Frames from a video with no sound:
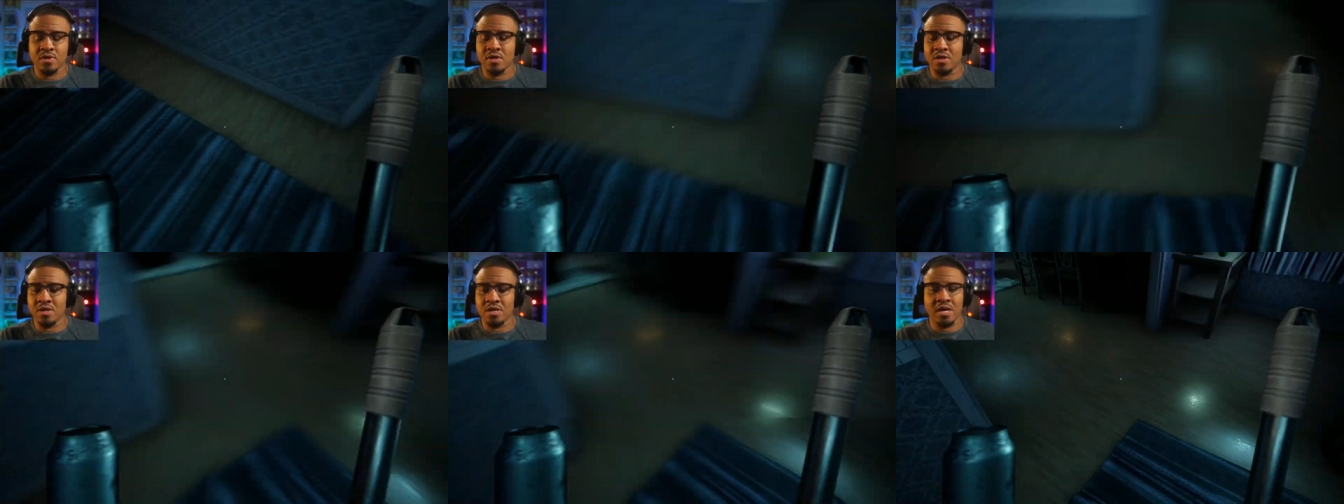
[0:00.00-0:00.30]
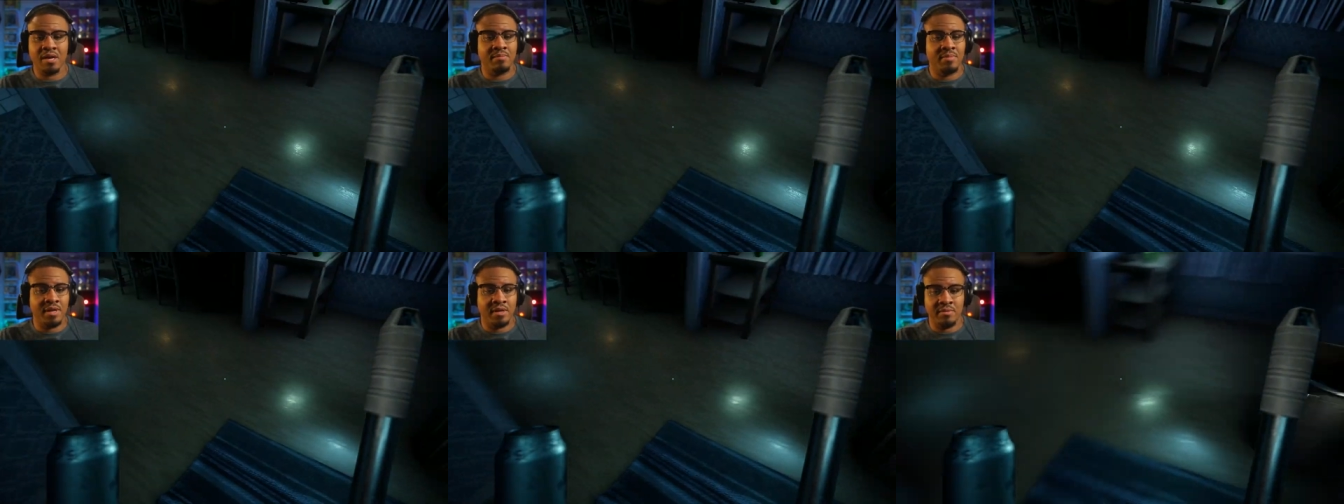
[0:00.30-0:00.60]
I
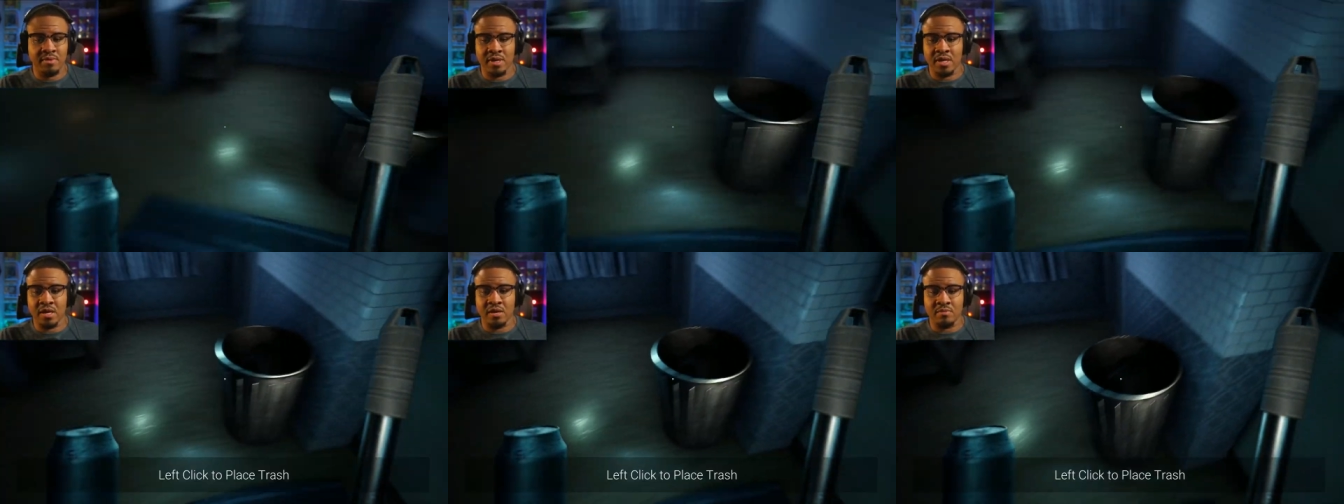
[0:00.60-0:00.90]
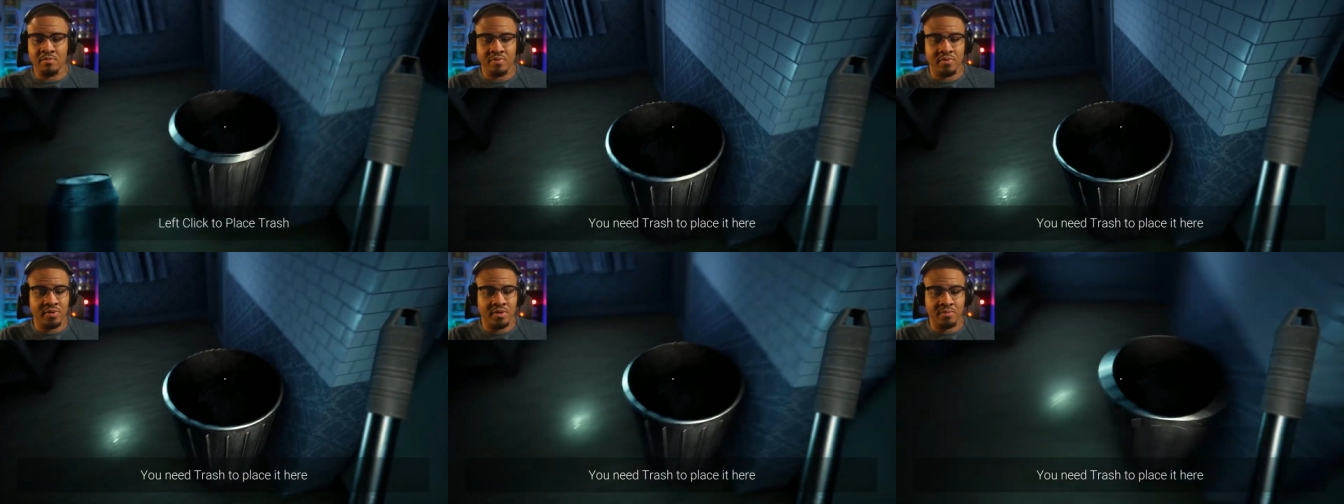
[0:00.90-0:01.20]
better be getting
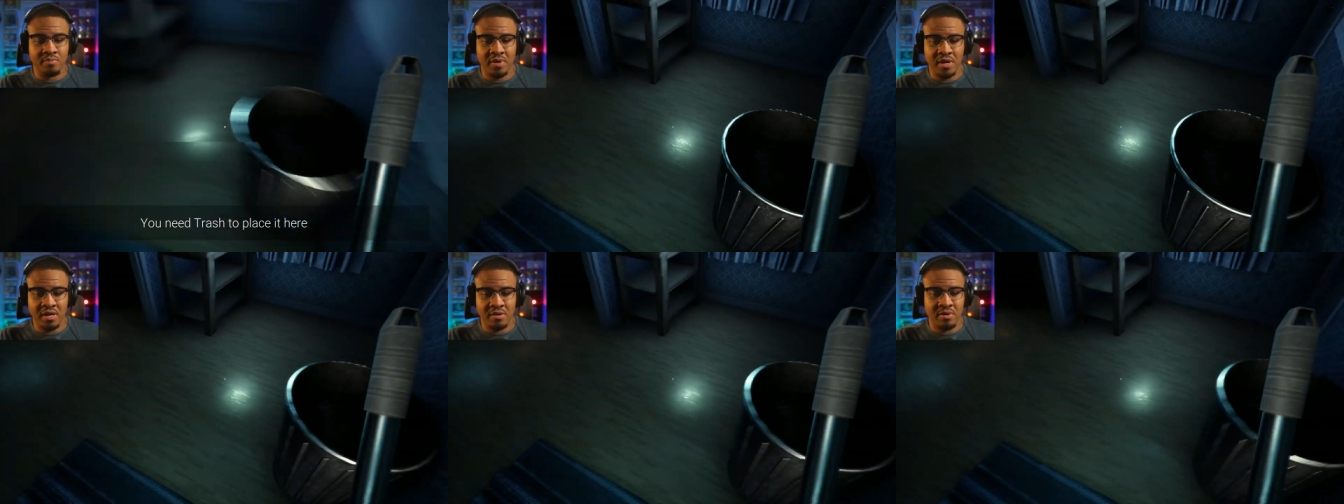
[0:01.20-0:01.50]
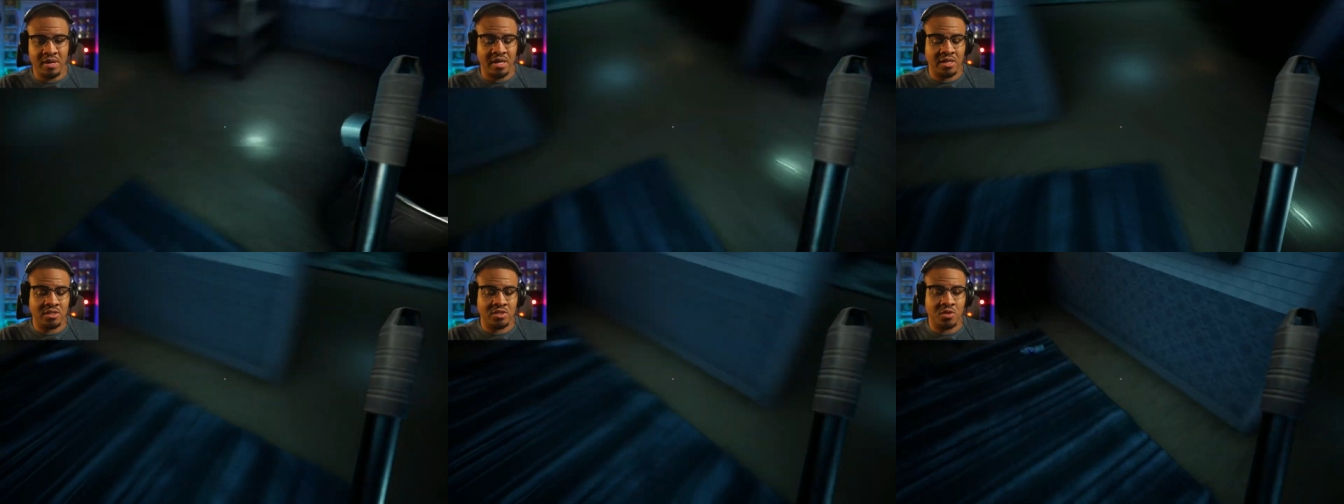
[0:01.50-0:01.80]
paid
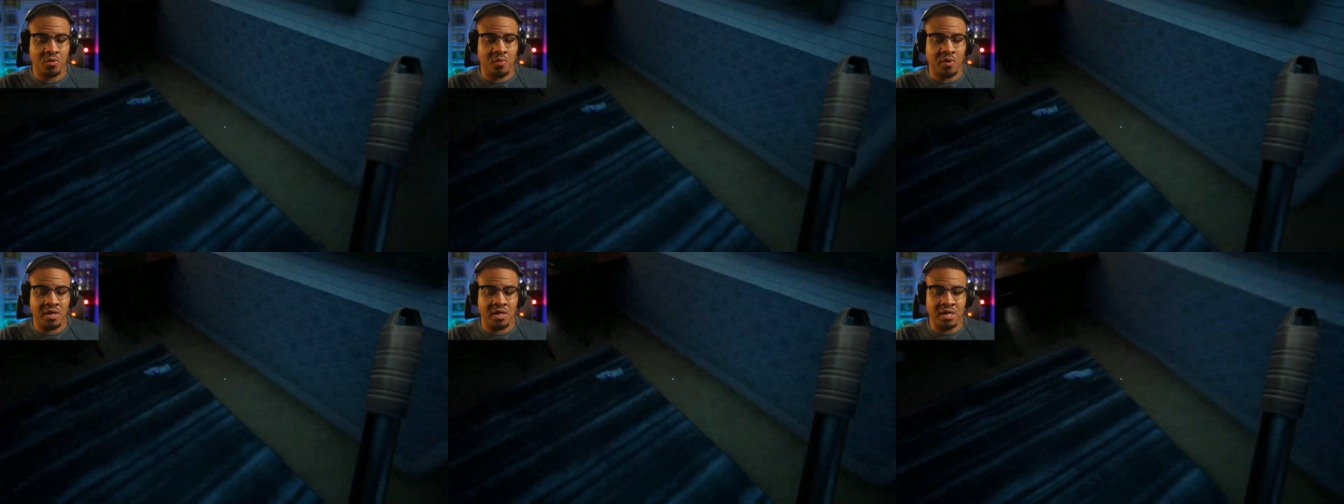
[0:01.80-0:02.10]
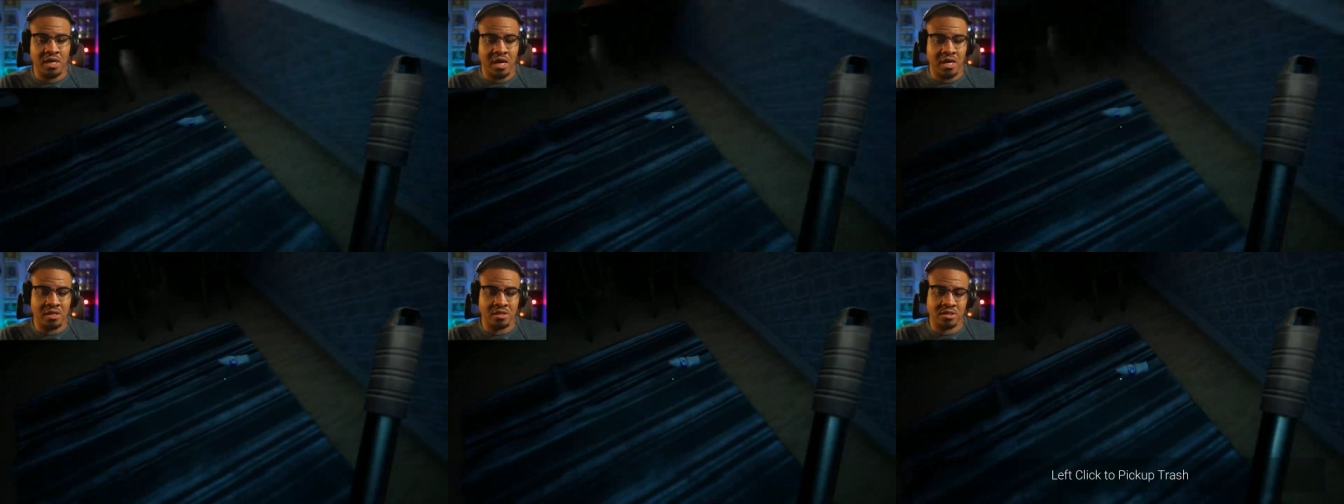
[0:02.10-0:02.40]
like
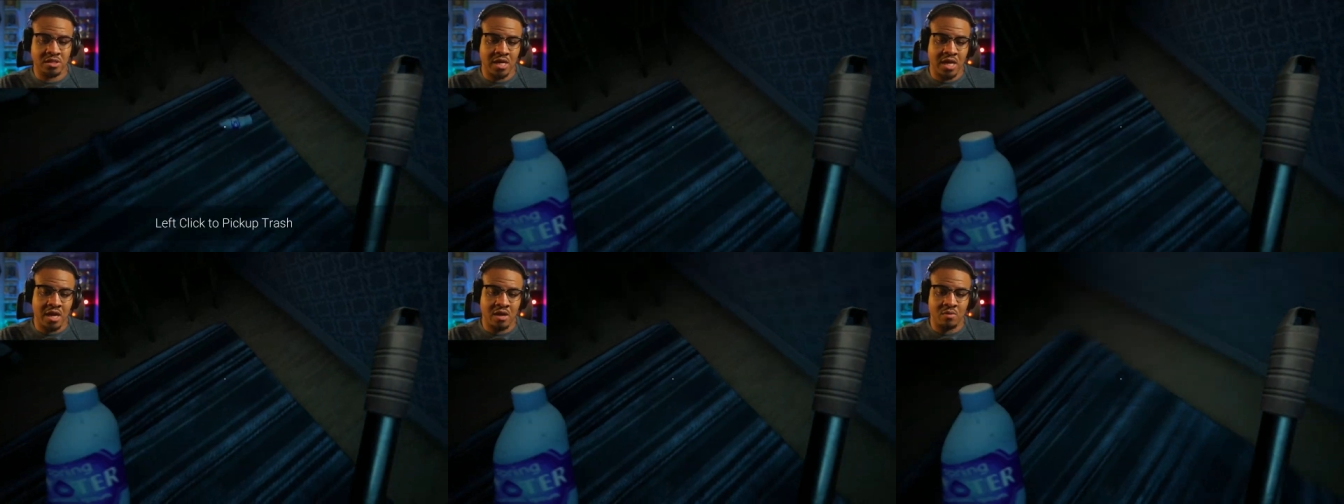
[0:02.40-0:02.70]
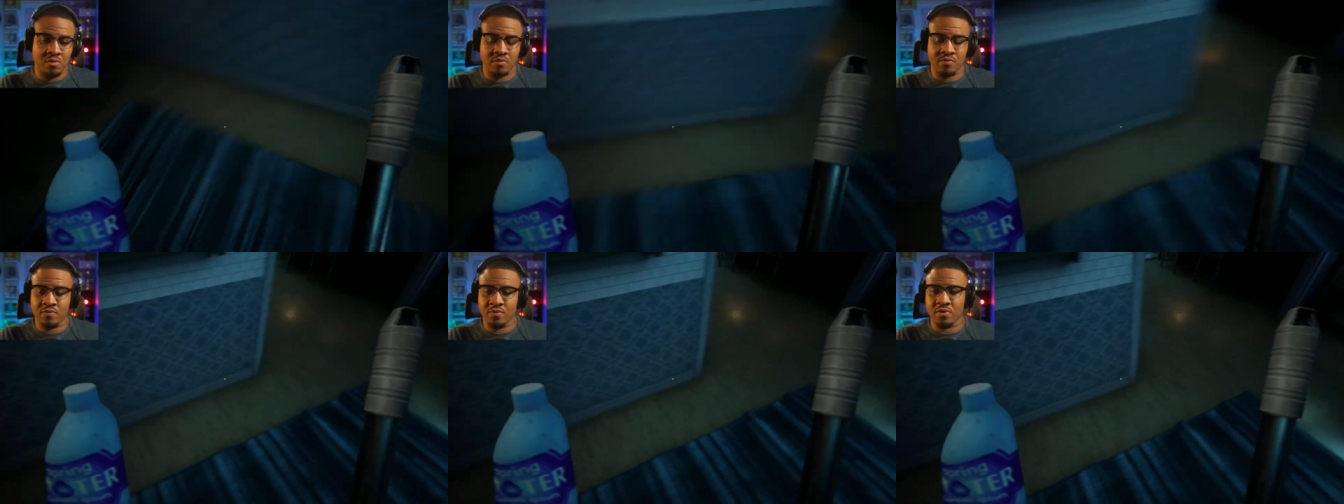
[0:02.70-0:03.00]
$20 an
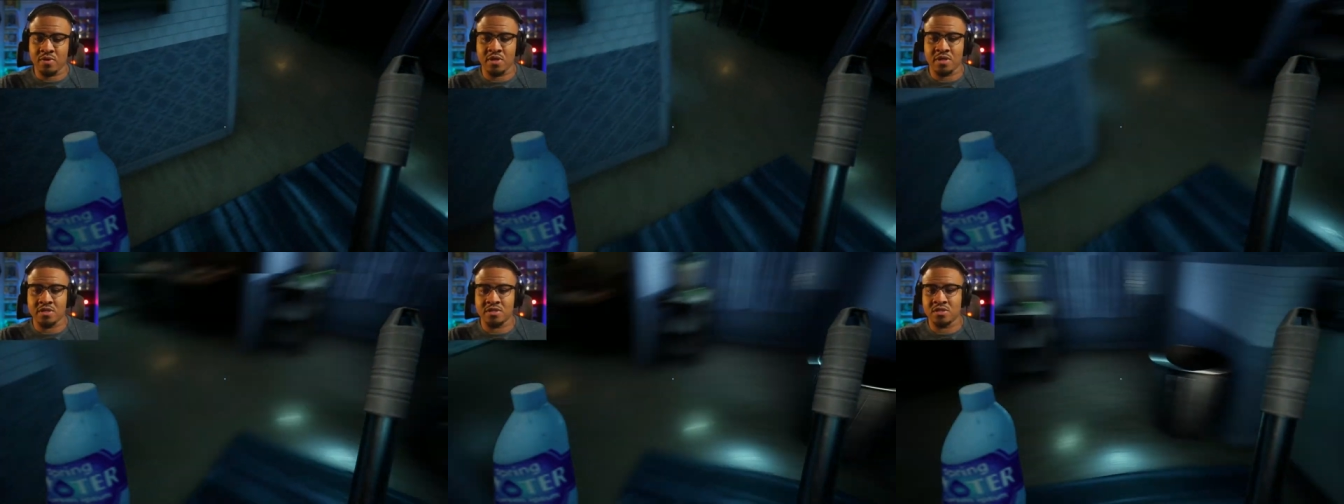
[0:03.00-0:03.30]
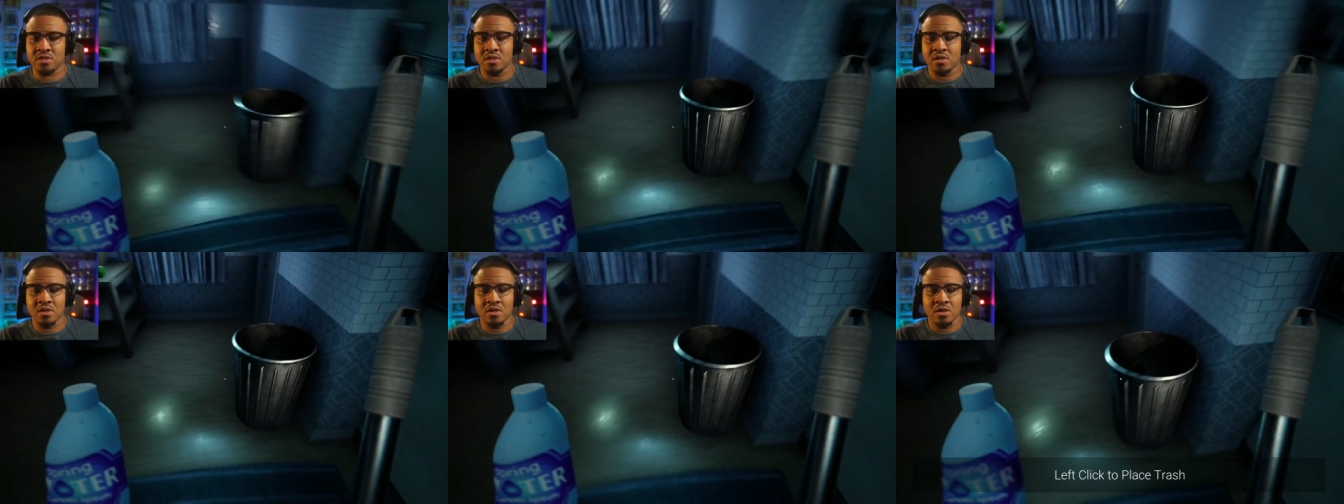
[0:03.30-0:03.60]
hour for this,